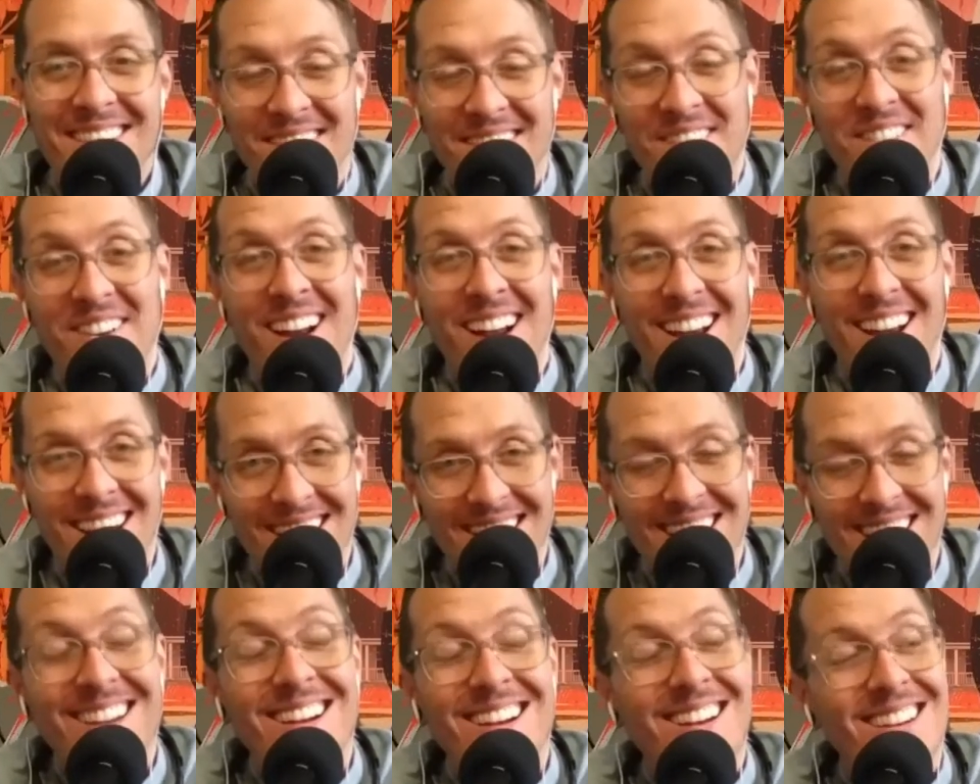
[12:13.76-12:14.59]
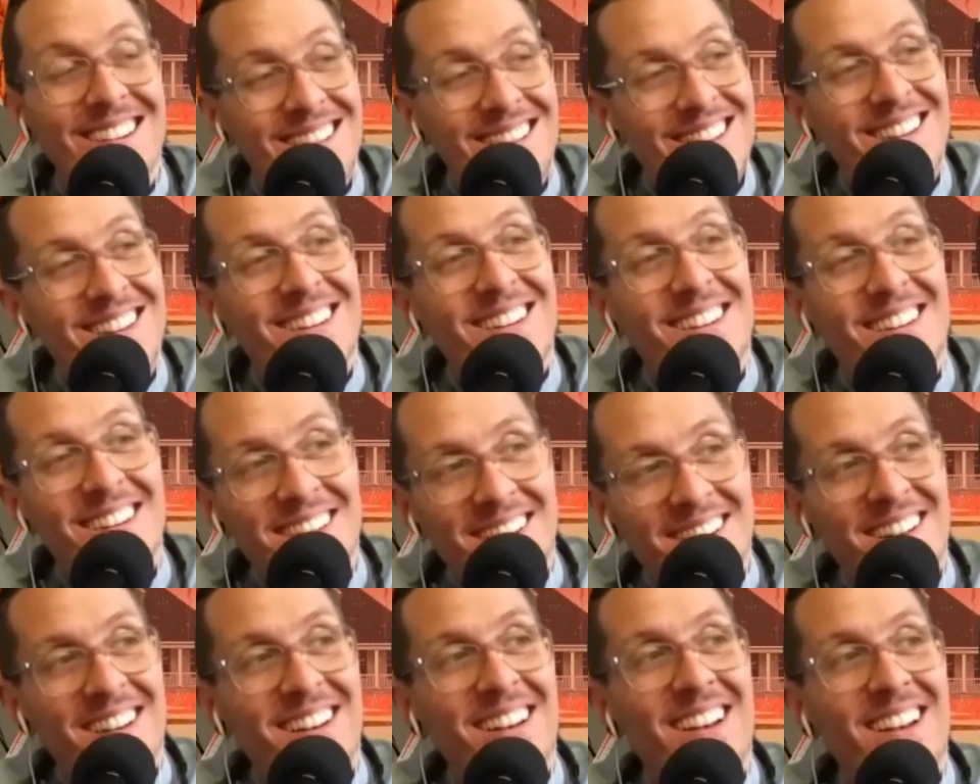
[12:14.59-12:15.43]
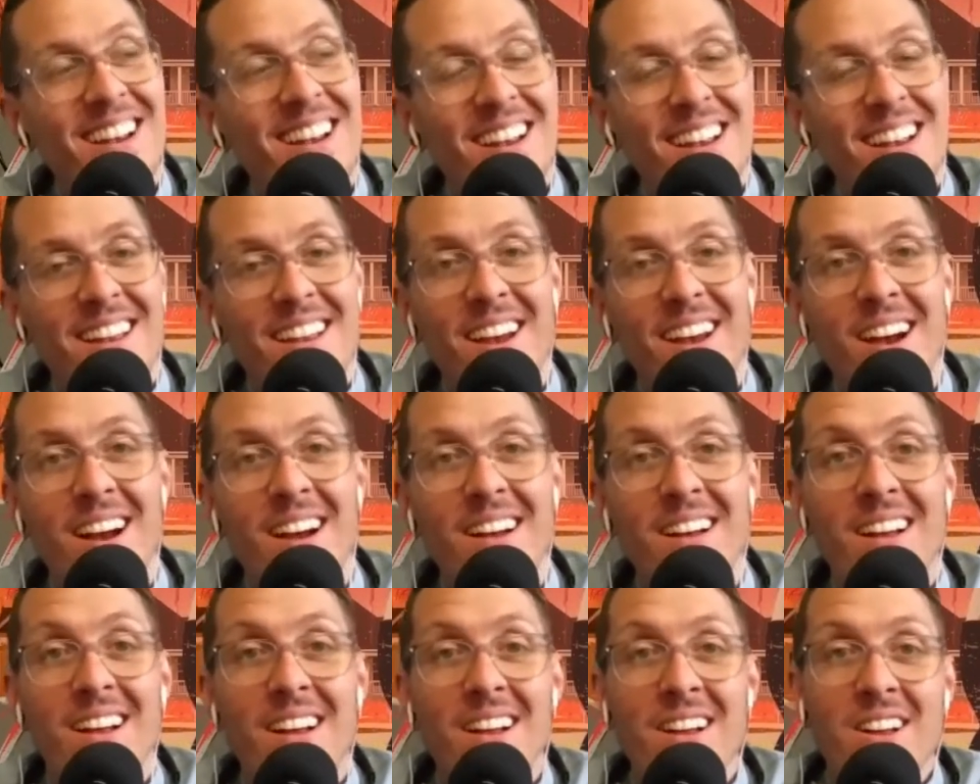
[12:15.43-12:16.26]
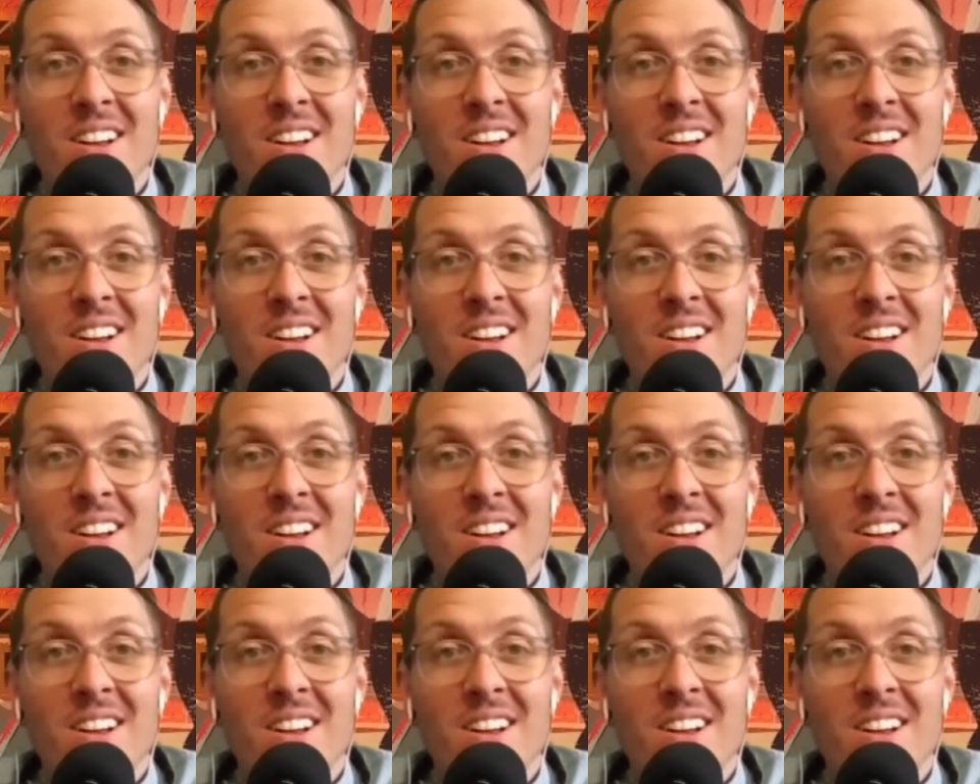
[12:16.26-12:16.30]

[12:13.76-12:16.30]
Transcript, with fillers: in a lot of movies. Yeah. Yeah.